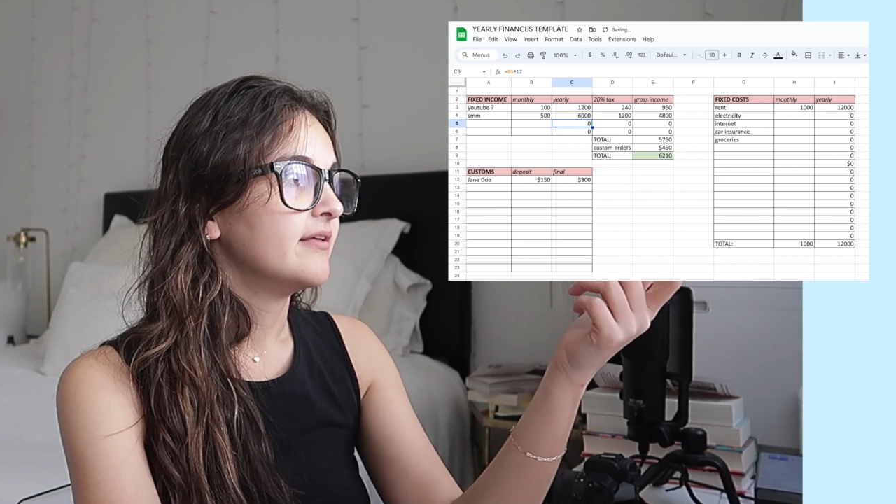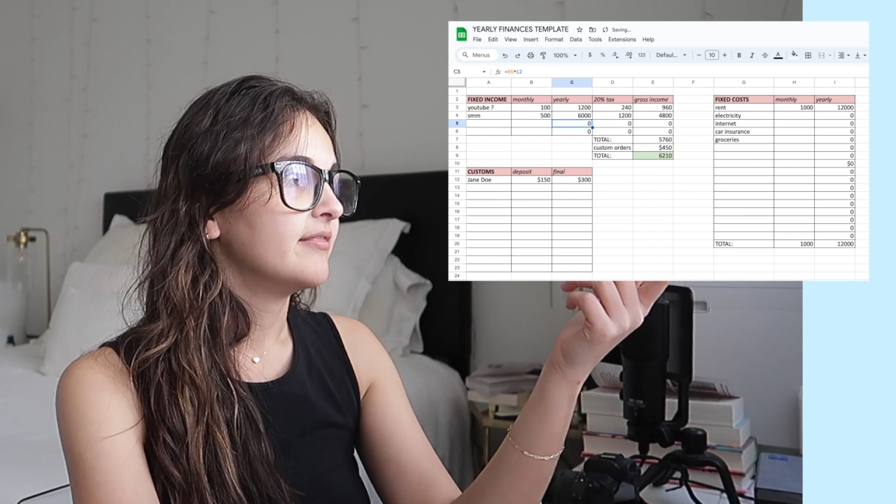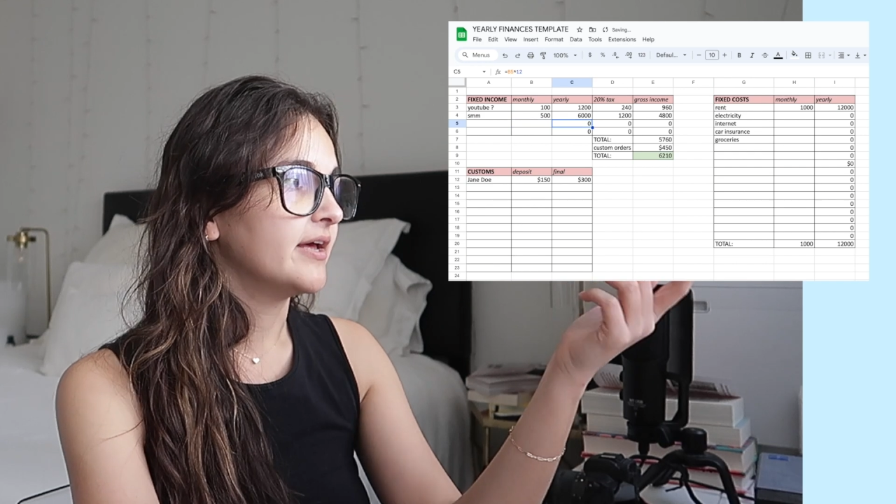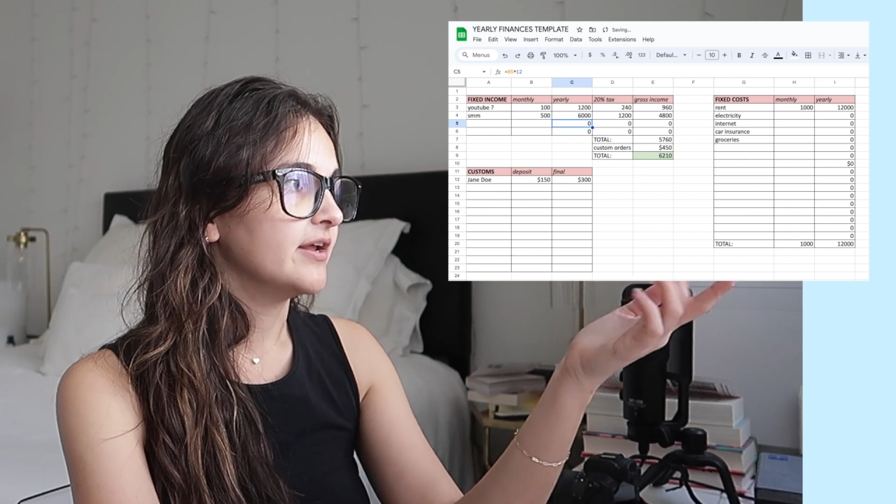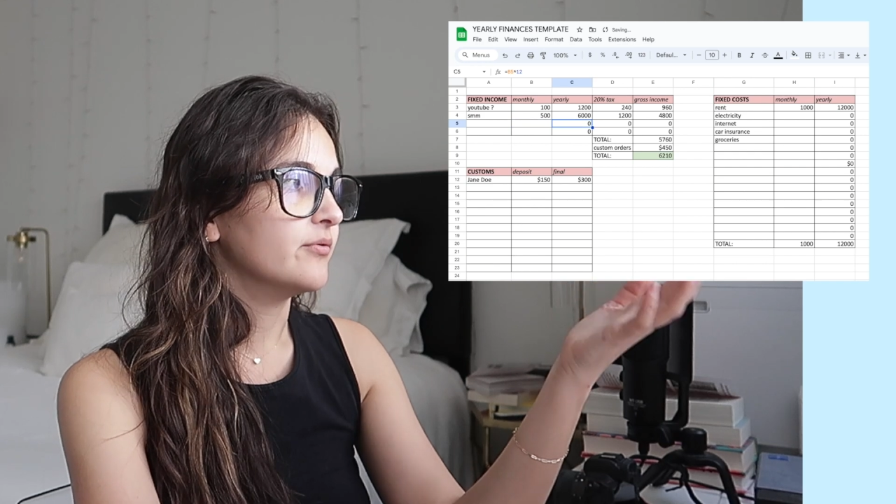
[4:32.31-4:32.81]

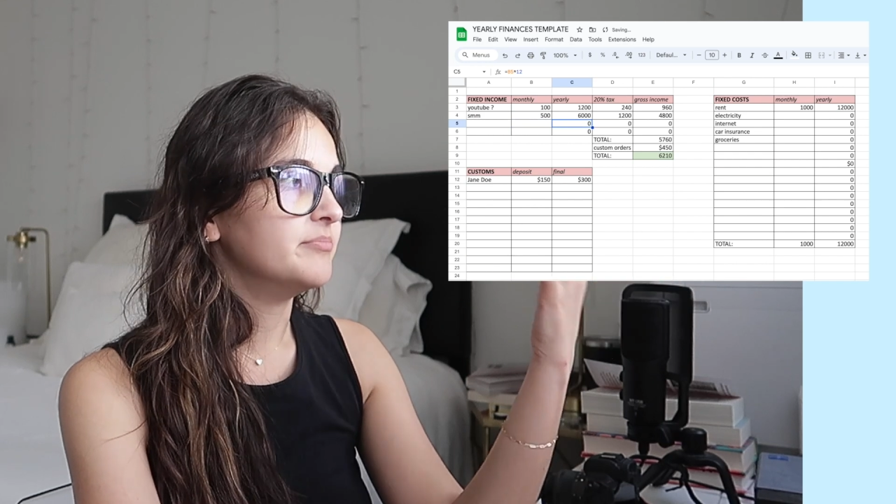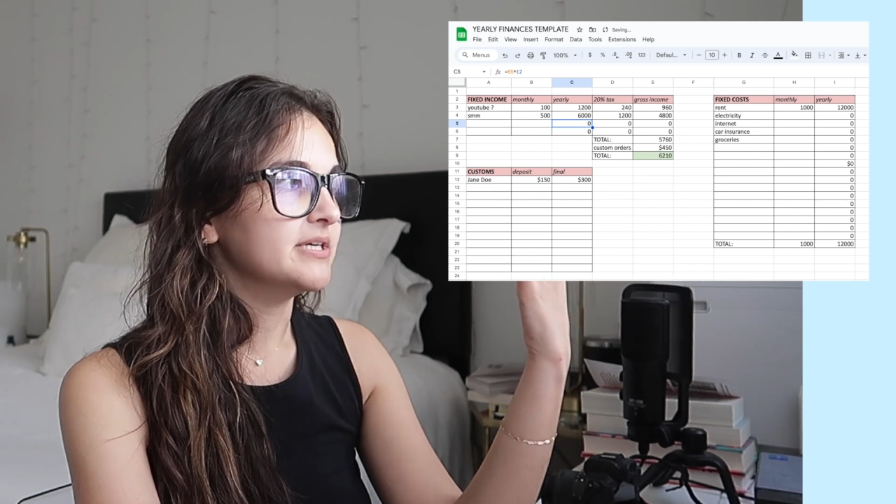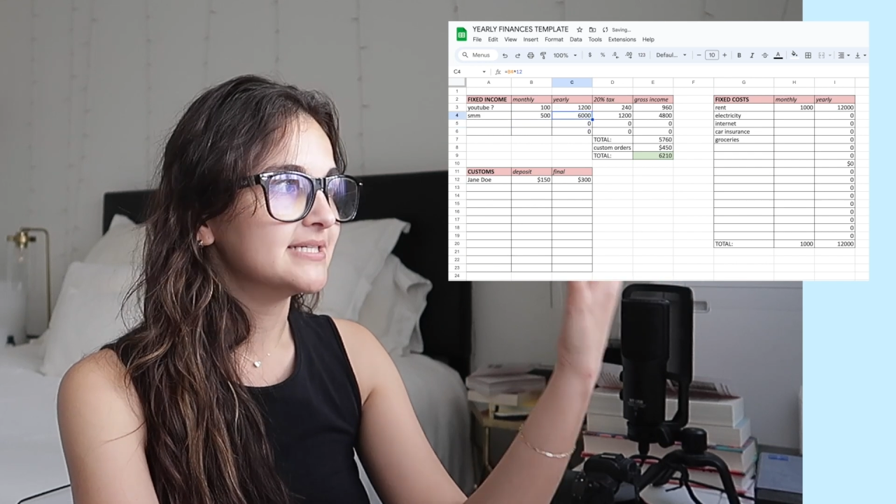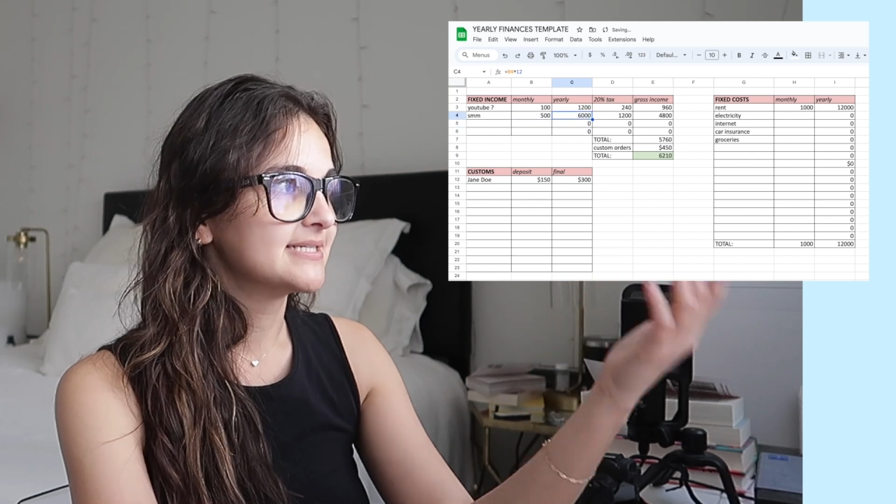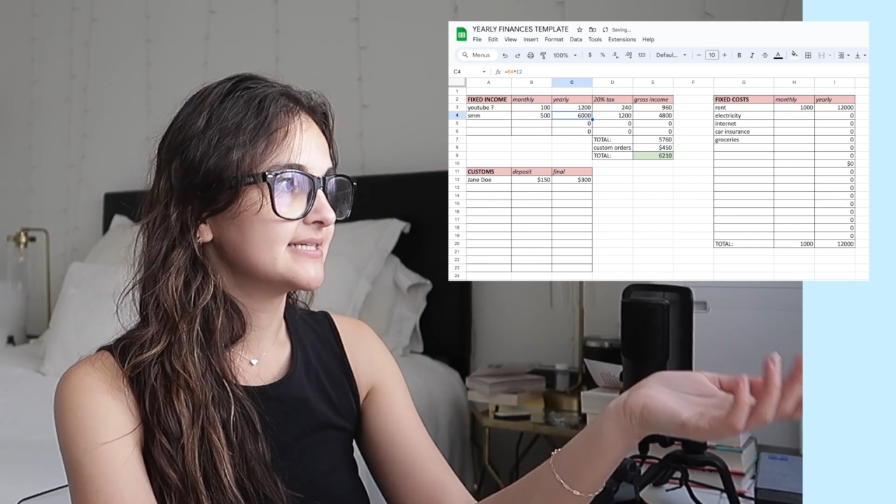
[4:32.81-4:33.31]
then it would
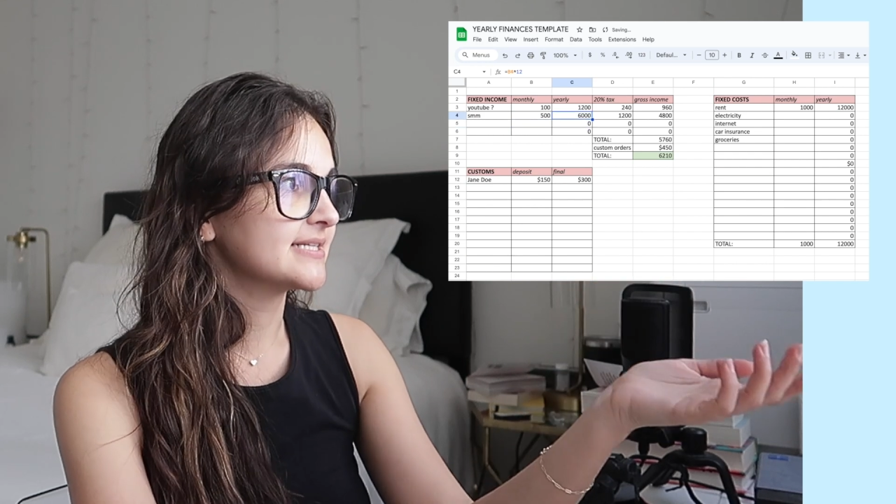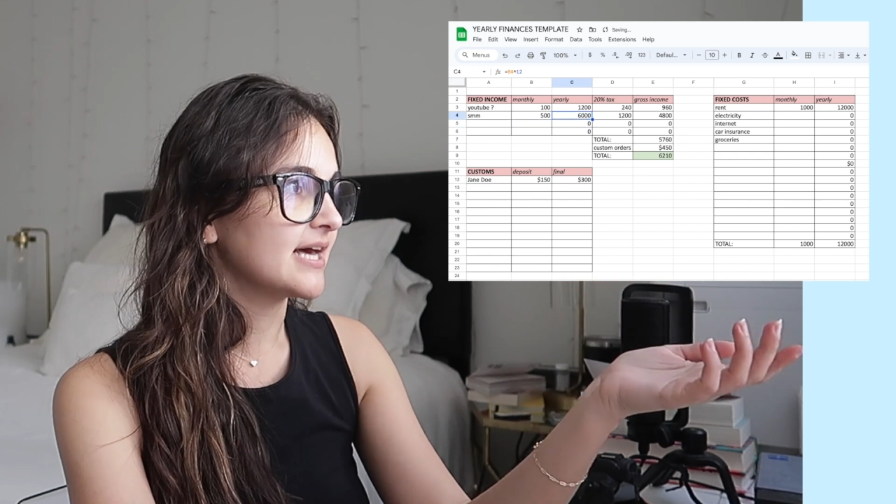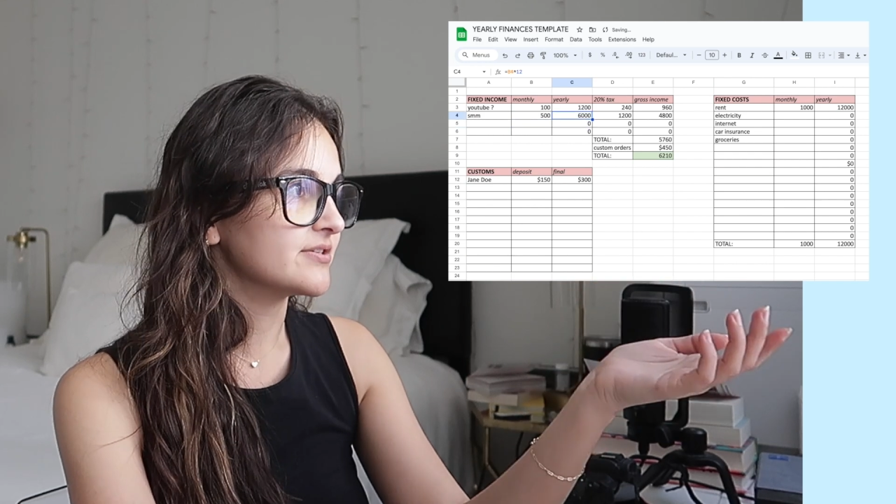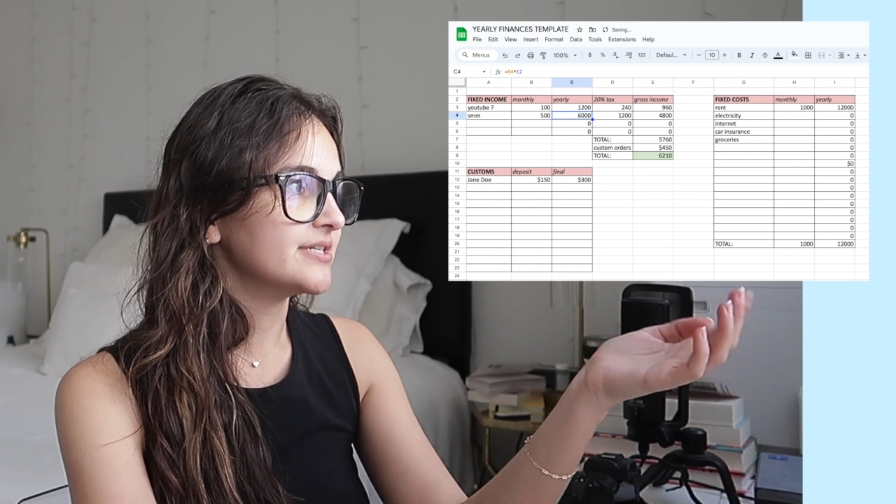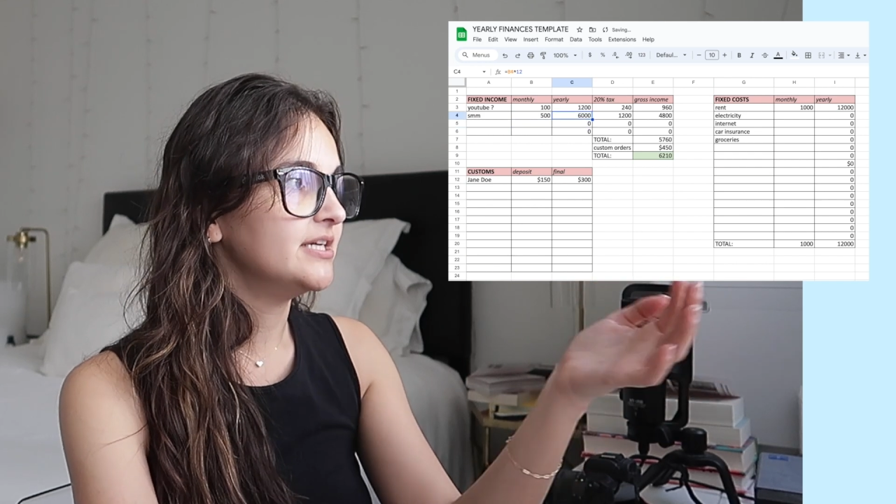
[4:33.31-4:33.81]
be
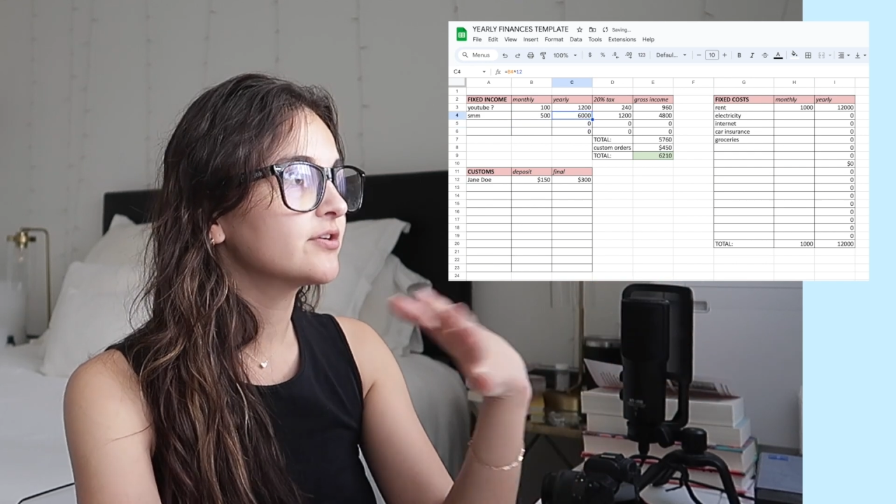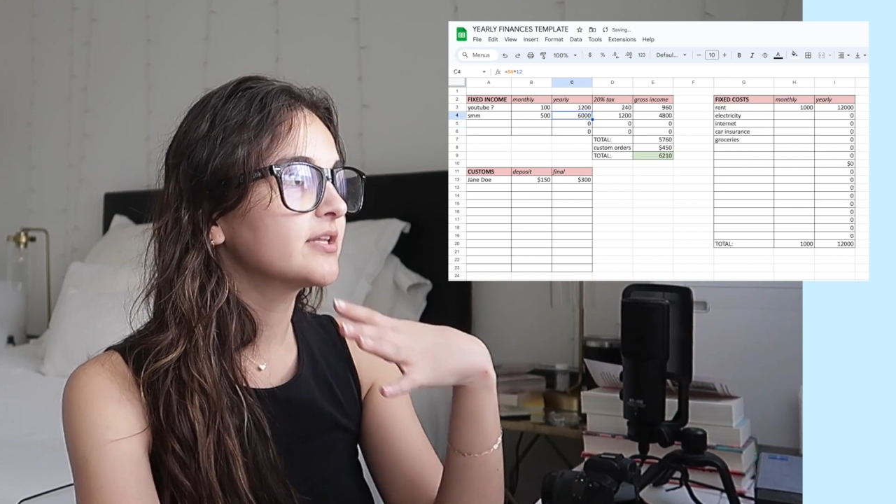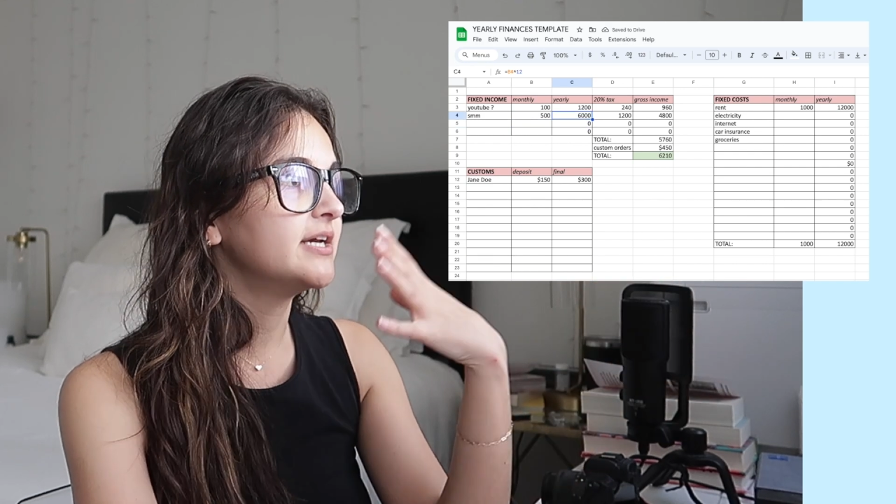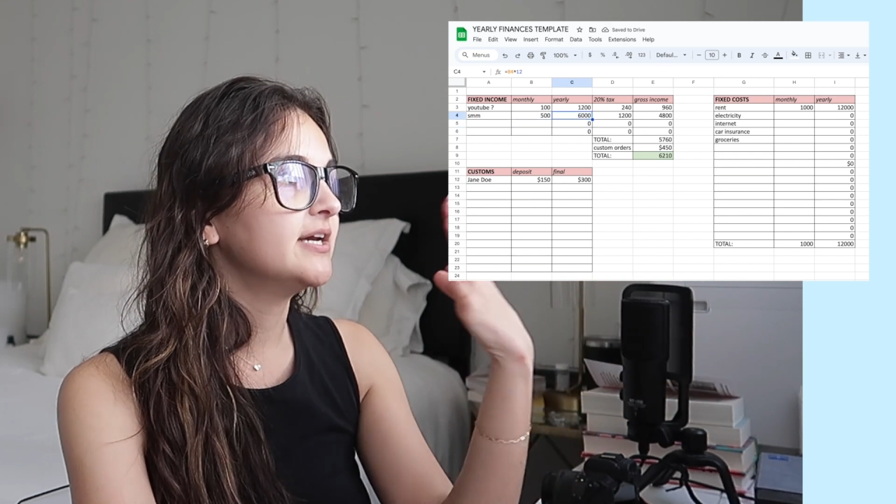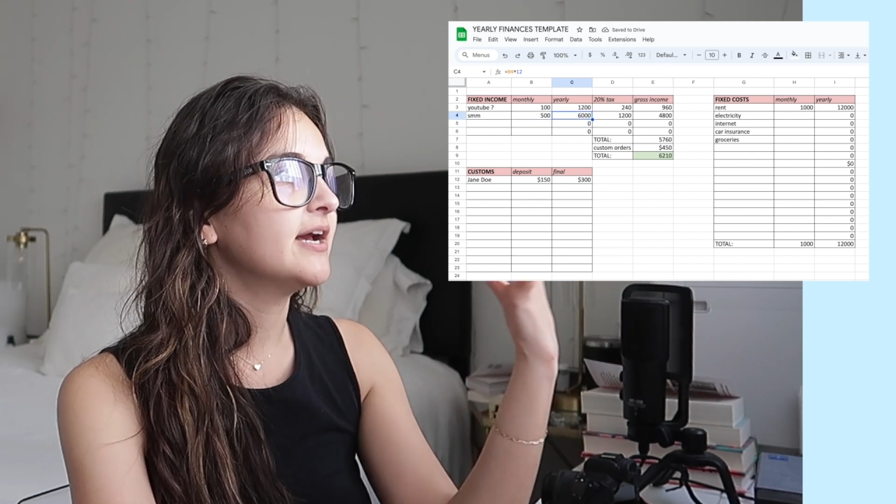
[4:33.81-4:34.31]
6,000
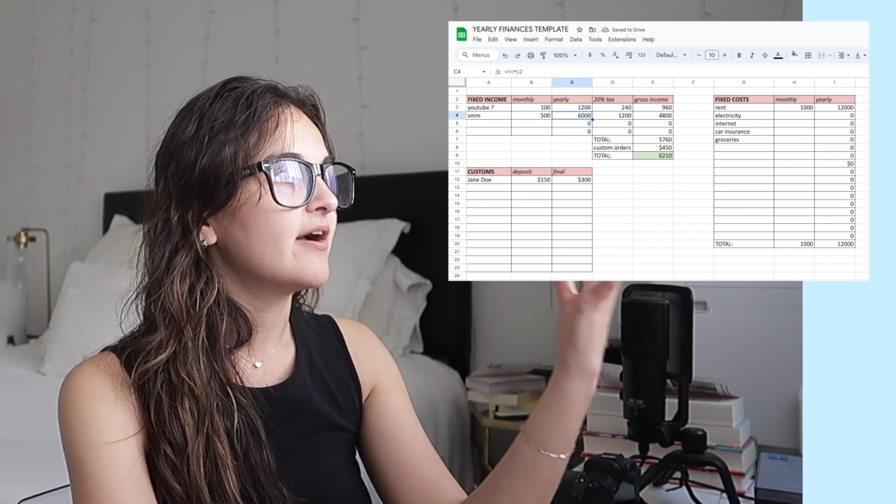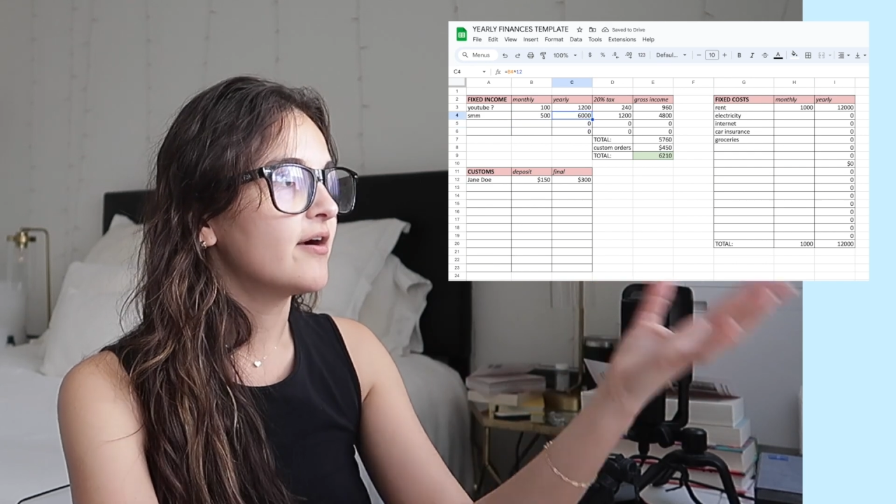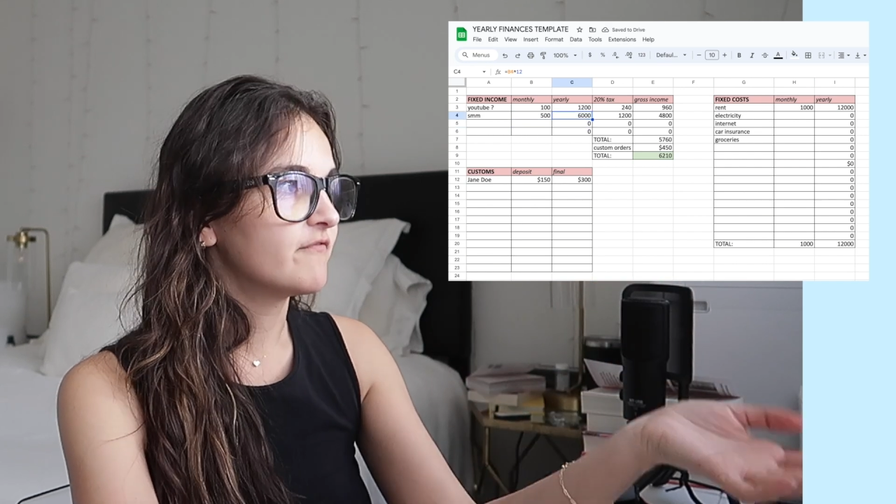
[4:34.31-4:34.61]
yearly.